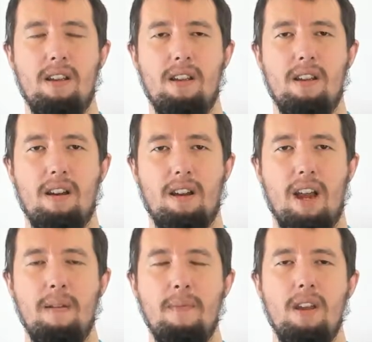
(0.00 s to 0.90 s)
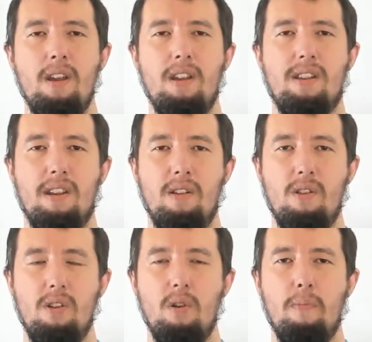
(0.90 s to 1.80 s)
Okay, so
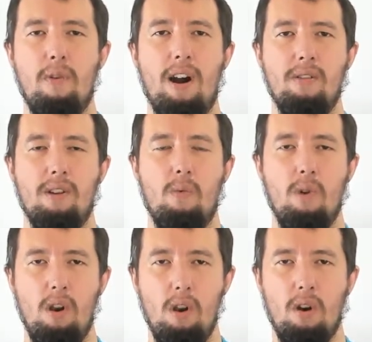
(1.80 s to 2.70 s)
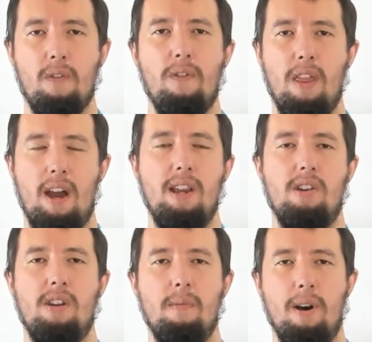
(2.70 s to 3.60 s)
your browser will look for the
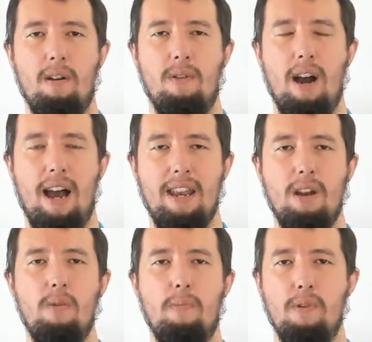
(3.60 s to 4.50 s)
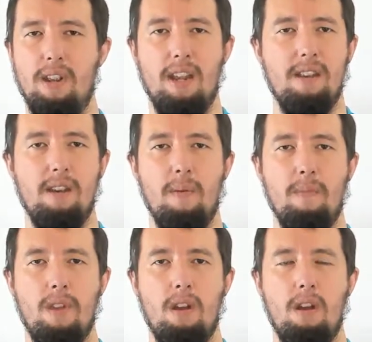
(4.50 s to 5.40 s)
HTML and it will present it.
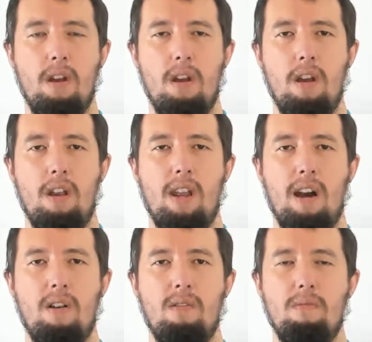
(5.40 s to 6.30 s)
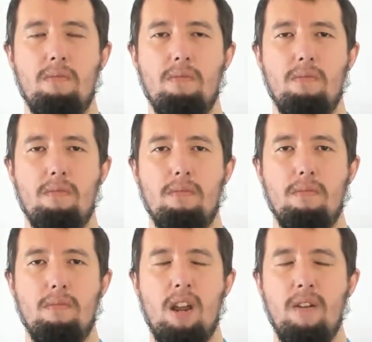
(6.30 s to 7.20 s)
Now,
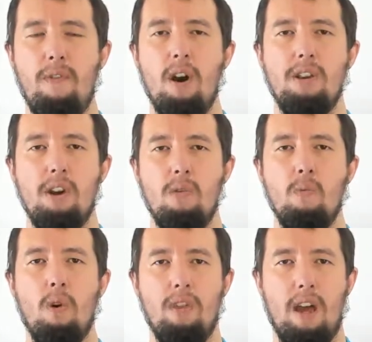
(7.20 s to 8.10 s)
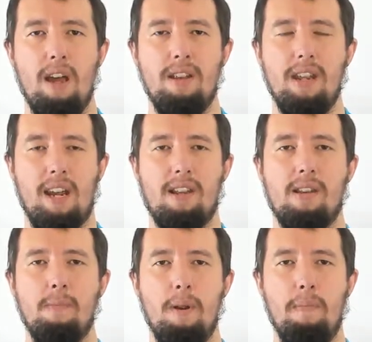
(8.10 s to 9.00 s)
if I don't want that text
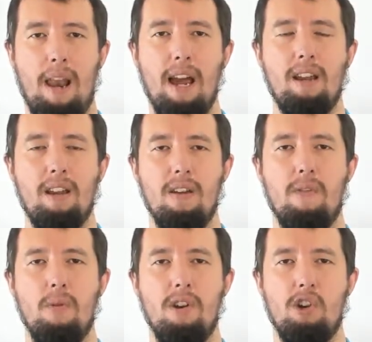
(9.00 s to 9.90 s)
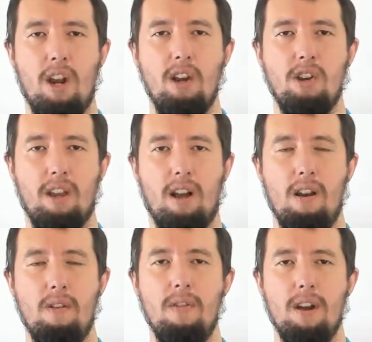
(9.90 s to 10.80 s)
to be black, if I want to change the
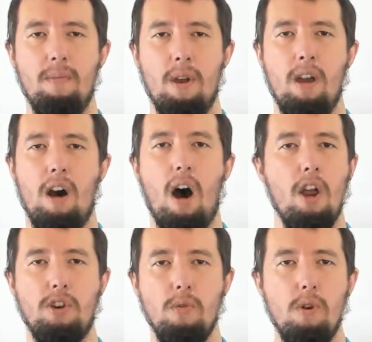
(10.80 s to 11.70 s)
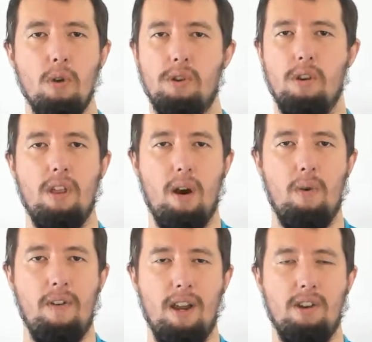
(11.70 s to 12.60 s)
color of it, I do not do that
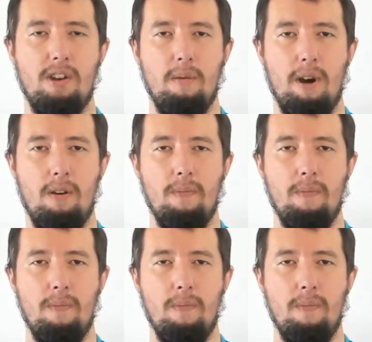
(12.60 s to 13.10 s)
with HTML.